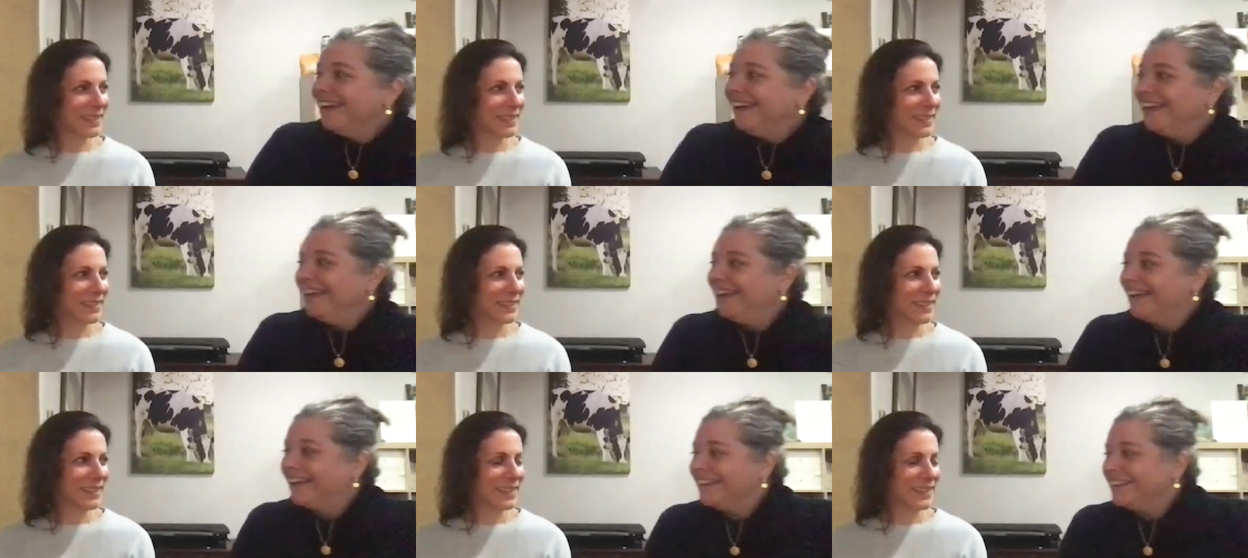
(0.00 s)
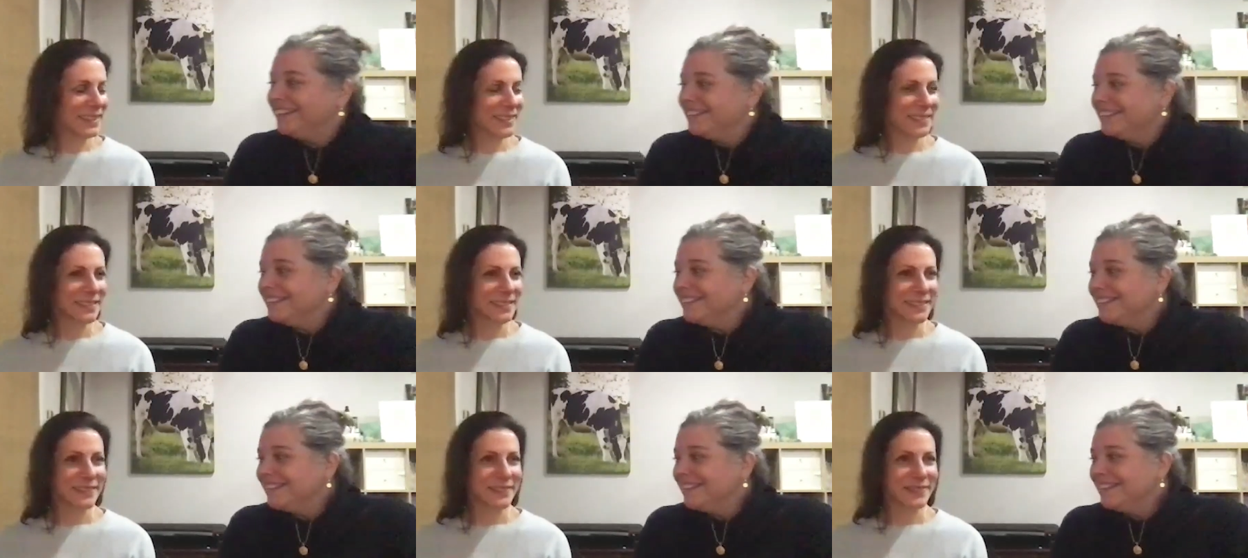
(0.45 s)
Speaker 1: and
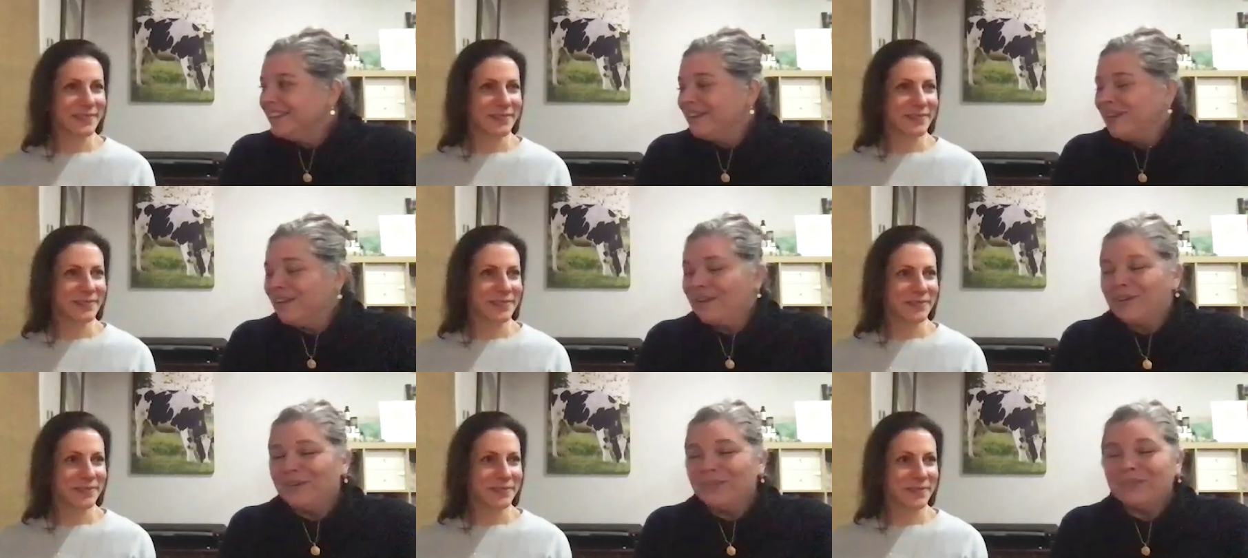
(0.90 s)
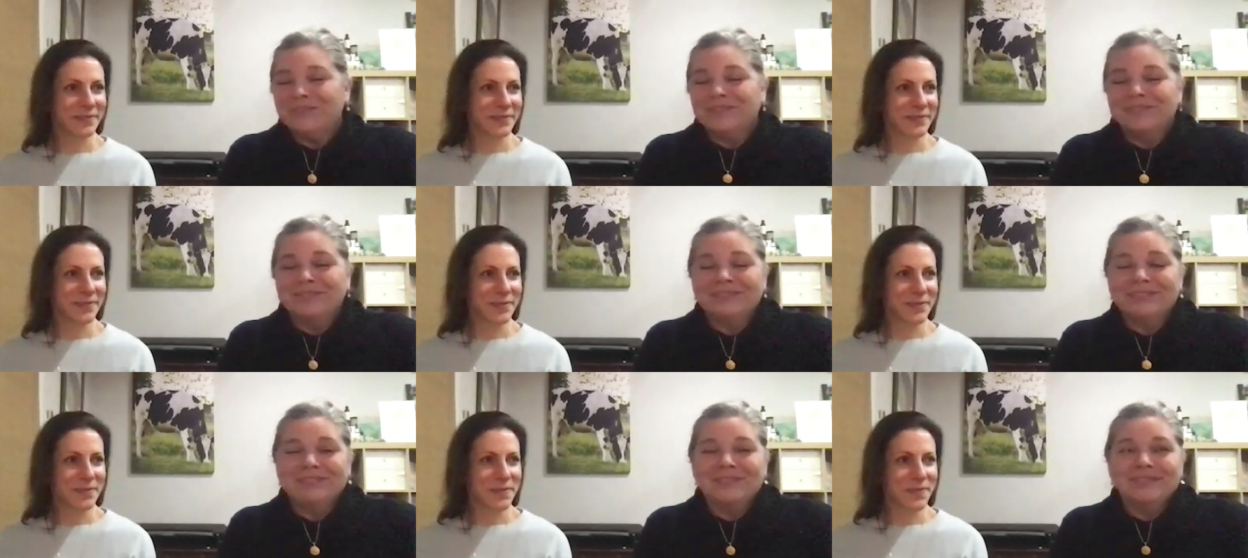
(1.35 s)
you know,
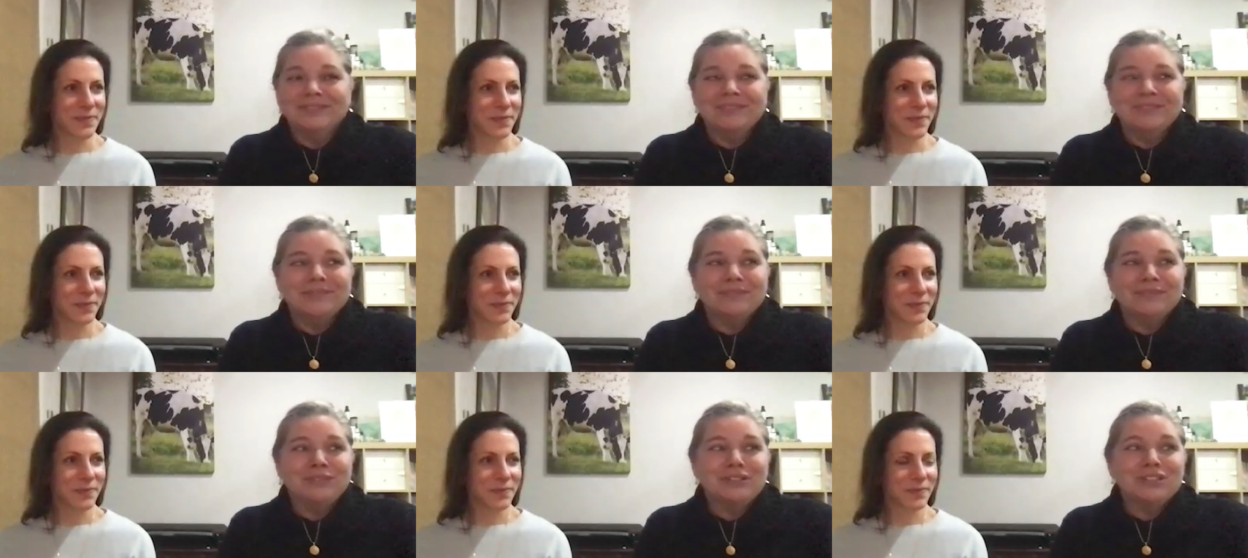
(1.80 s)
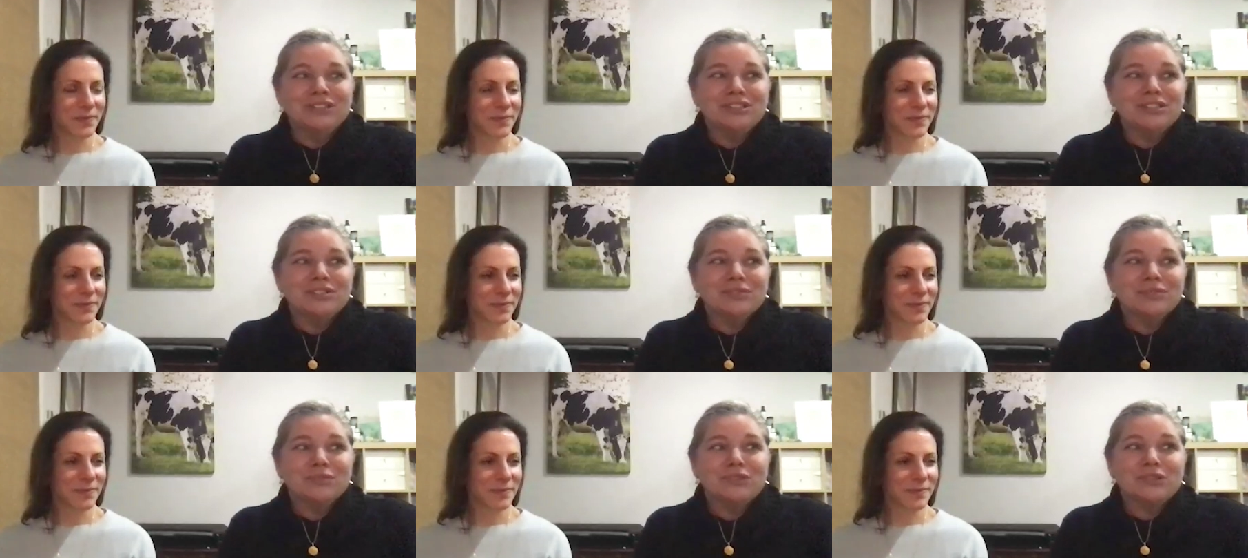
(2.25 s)
we're
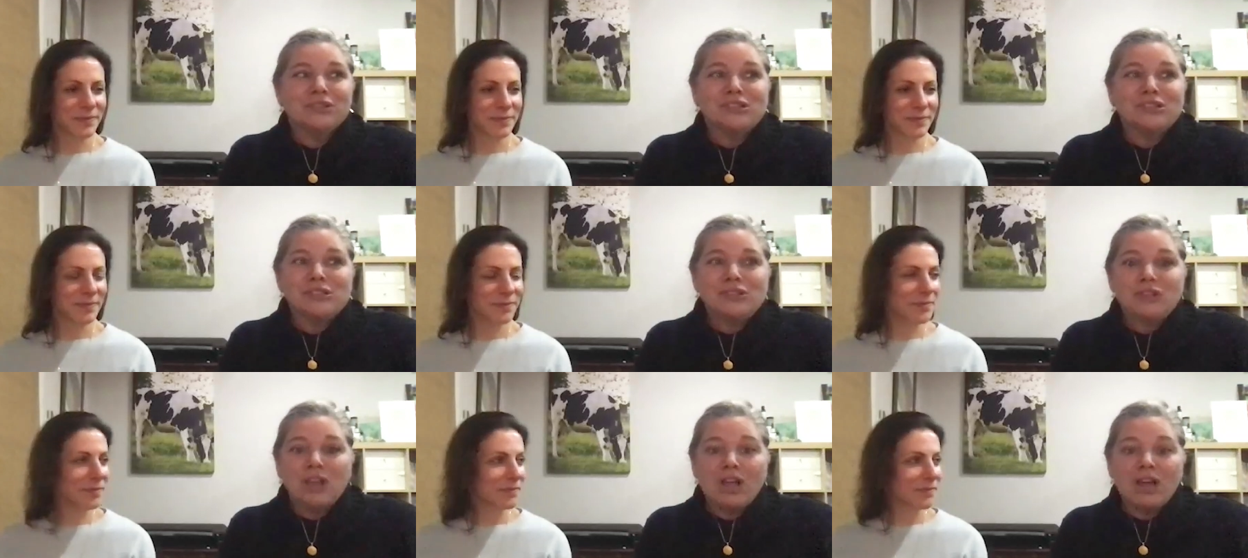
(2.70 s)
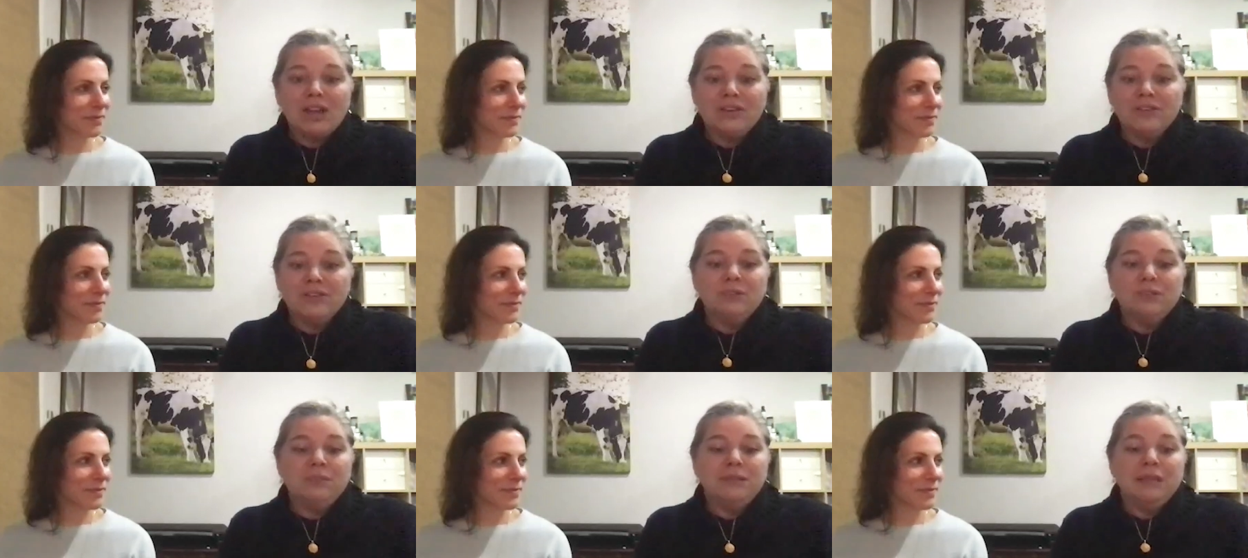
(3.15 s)
just we're still
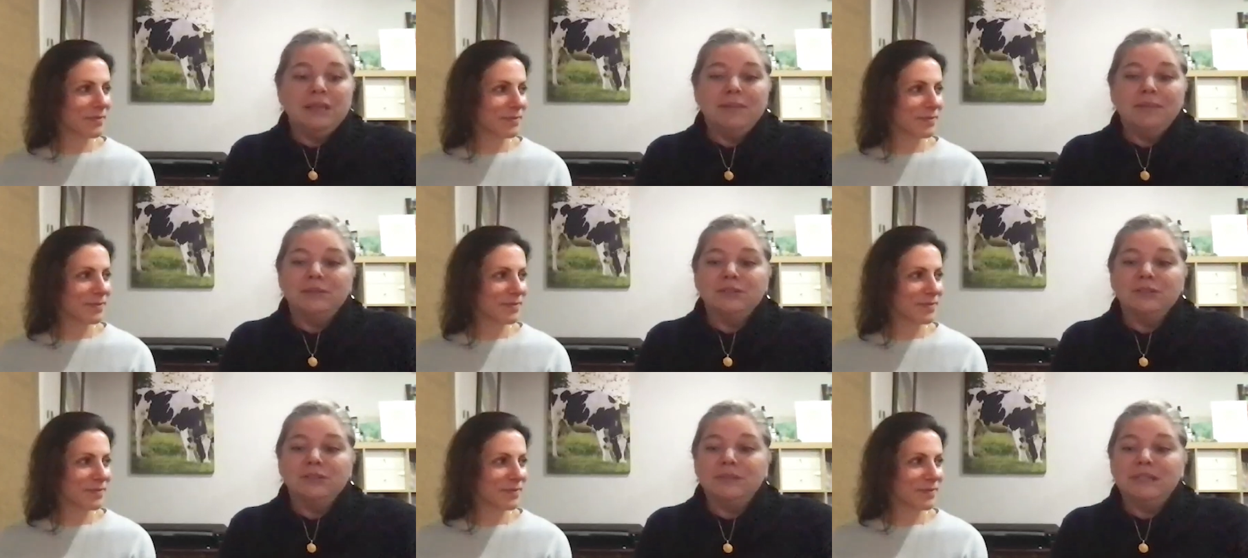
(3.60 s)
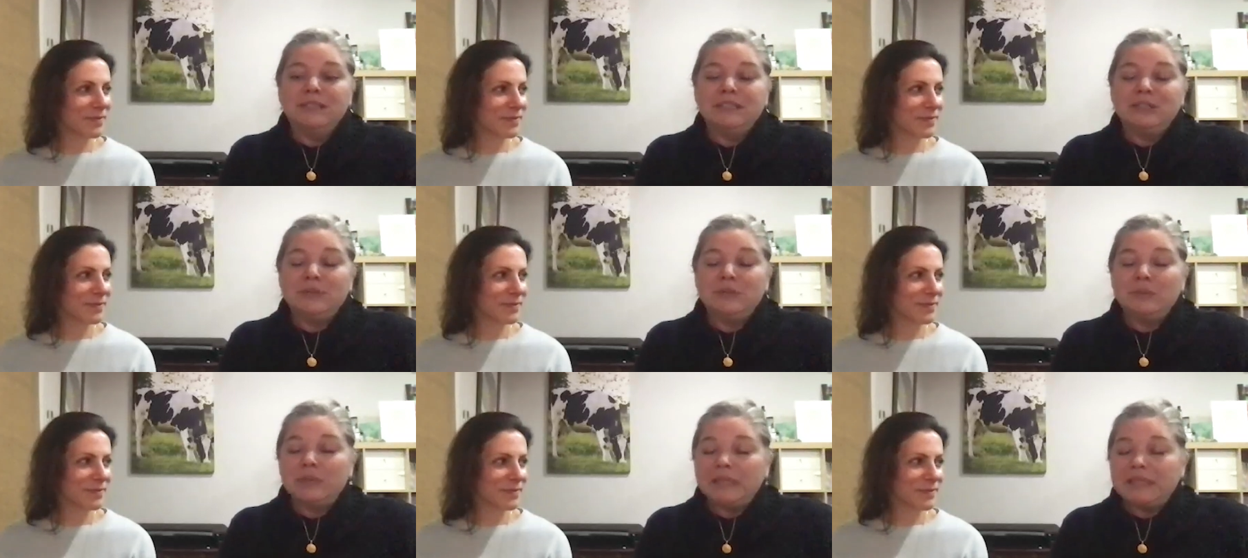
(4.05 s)
honored to be able to be
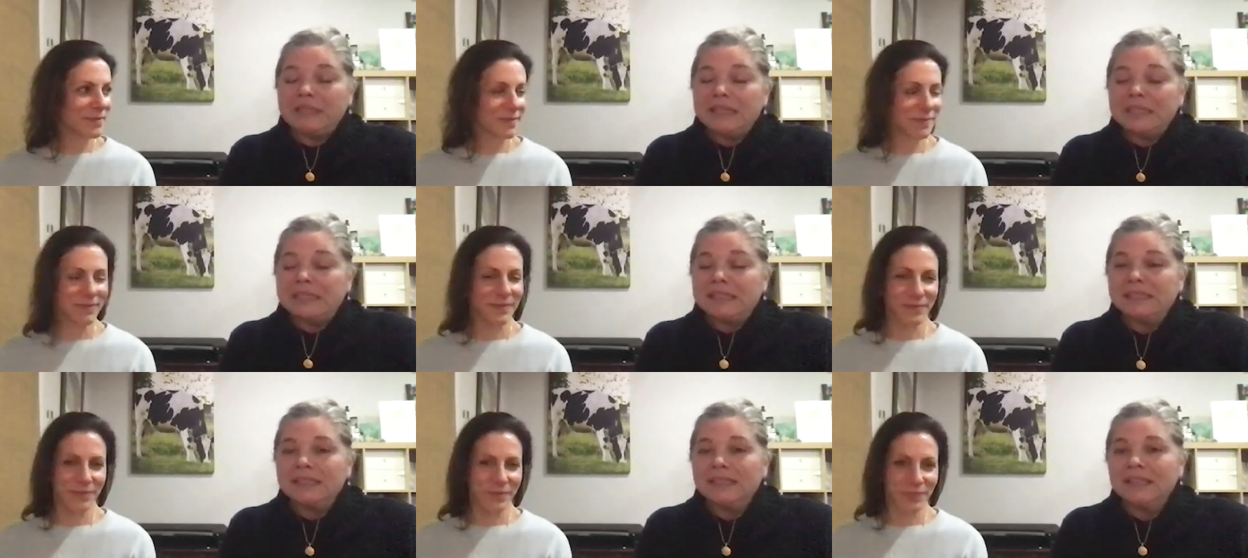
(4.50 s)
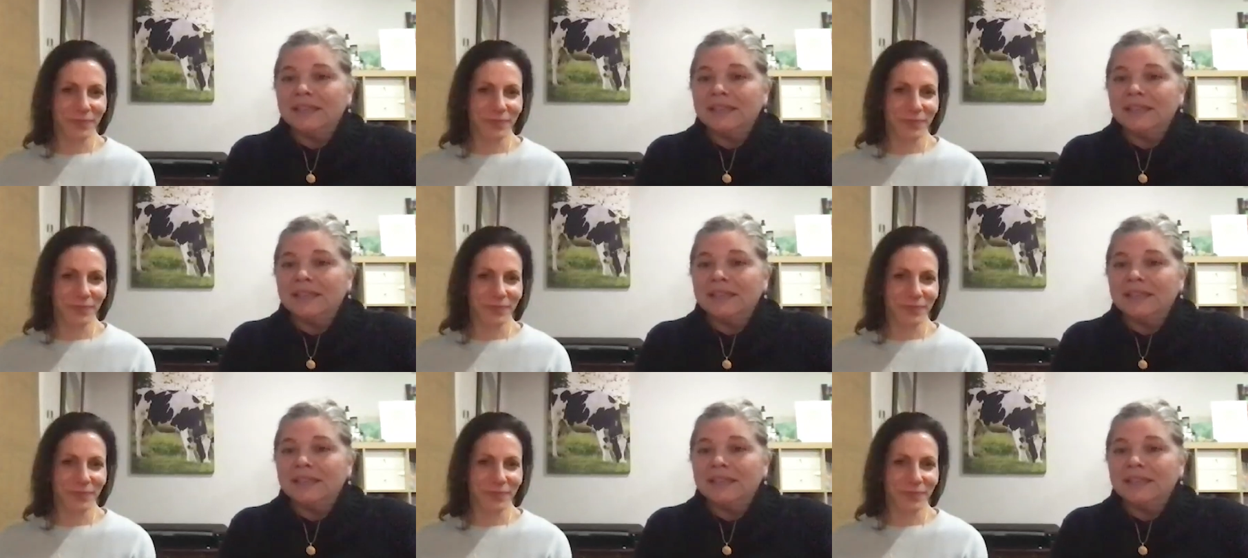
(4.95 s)
doing this,